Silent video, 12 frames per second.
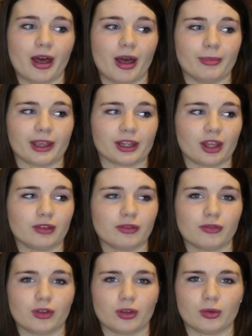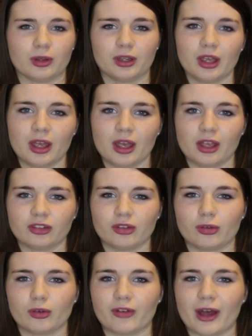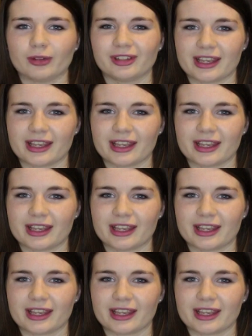like an overview and just sort of how